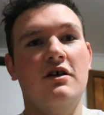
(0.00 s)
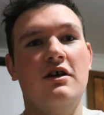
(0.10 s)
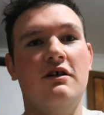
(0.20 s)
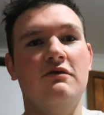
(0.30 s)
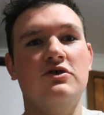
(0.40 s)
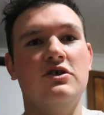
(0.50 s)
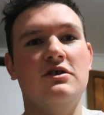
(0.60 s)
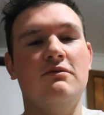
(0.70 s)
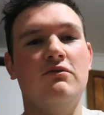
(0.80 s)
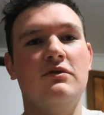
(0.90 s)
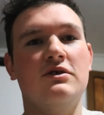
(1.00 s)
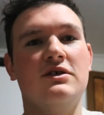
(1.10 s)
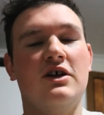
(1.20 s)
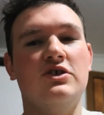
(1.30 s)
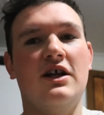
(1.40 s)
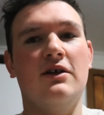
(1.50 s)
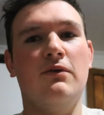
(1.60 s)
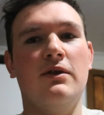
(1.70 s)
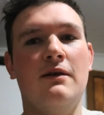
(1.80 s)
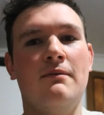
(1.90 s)
and just start chatting with
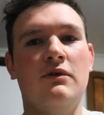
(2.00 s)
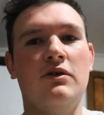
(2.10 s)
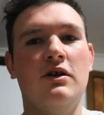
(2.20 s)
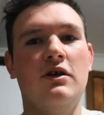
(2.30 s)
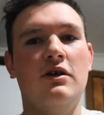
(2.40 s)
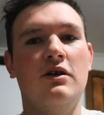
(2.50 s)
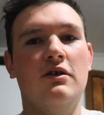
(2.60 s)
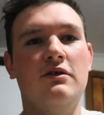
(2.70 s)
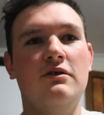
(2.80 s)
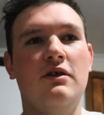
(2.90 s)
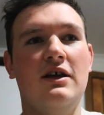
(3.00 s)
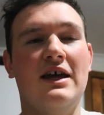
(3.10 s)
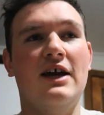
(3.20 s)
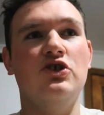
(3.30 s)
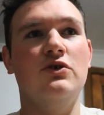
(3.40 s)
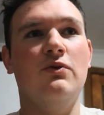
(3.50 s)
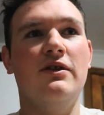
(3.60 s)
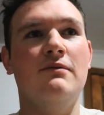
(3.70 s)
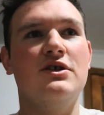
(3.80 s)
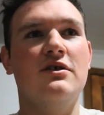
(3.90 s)
them and engaging with
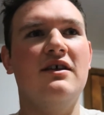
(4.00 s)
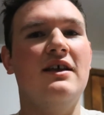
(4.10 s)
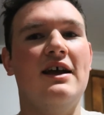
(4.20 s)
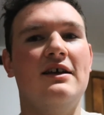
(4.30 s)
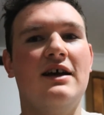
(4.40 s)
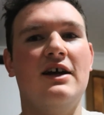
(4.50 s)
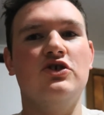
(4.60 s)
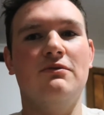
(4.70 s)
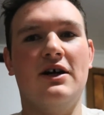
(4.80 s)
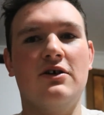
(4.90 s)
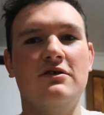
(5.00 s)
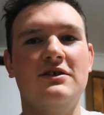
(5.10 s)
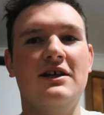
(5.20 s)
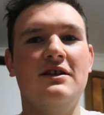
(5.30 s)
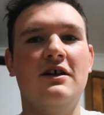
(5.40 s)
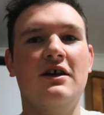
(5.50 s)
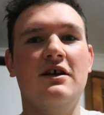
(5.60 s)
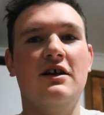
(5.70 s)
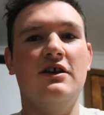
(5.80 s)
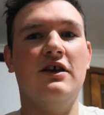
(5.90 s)
them so that they engage on my content.
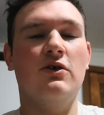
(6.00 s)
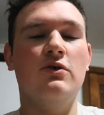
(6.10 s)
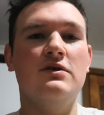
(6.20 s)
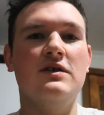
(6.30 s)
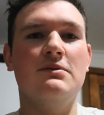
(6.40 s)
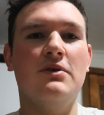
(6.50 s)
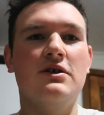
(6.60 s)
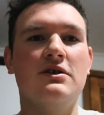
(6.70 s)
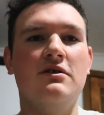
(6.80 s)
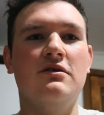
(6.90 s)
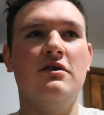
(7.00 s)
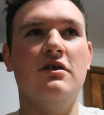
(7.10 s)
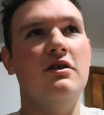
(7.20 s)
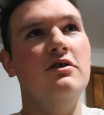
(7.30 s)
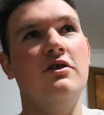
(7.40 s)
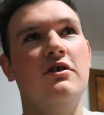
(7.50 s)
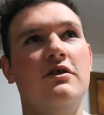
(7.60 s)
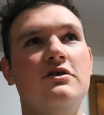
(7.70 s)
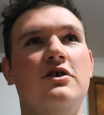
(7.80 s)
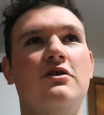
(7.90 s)
And they're like, who's this person, you know?
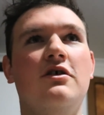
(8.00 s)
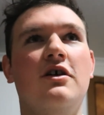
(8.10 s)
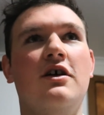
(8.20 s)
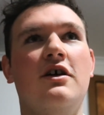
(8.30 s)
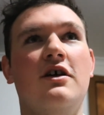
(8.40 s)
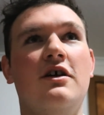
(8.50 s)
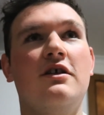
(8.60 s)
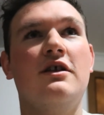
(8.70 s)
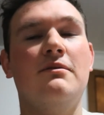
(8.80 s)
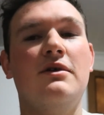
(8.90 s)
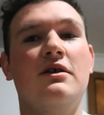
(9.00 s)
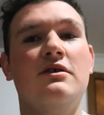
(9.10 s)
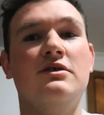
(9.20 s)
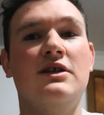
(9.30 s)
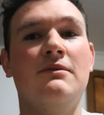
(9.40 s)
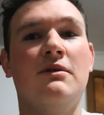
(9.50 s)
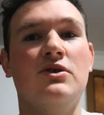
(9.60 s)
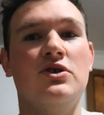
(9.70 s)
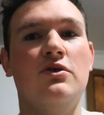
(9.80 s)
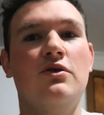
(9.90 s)
So that'd be tip number
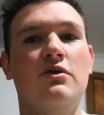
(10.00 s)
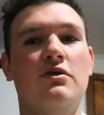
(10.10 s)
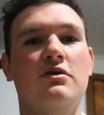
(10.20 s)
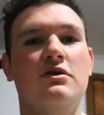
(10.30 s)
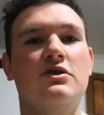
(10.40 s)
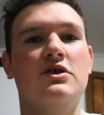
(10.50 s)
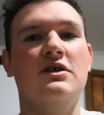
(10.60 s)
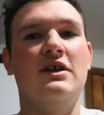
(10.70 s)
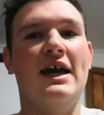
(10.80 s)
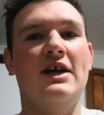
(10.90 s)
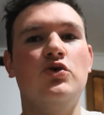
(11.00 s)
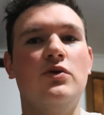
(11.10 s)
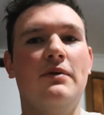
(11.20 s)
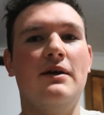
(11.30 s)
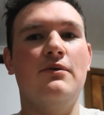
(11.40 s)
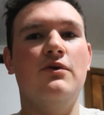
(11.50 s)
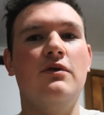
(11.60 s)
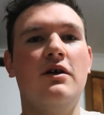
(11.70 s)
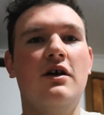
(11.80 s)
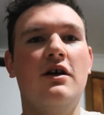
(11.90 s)
two. It's just engage with people
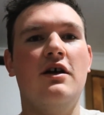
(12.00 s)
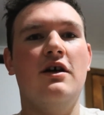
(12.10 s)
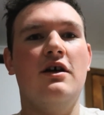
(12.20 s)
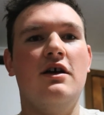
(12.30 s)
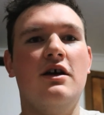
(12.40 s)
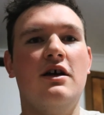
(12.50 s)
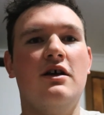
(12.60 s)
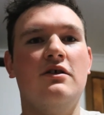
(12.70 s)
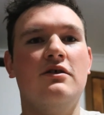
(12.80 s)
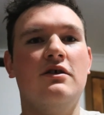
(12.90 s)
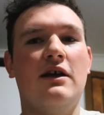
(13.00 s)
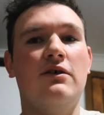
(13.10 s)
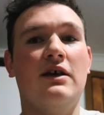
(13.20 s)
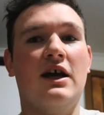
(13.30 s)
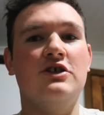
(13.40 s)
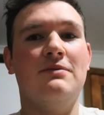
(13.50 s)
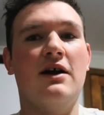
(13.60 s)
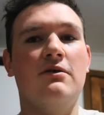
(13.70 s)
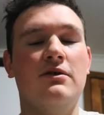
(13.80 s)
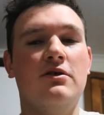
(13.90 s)
and they'll engage
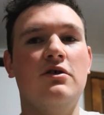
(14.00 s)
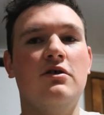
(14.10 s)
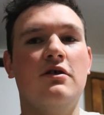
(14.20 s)
back with you.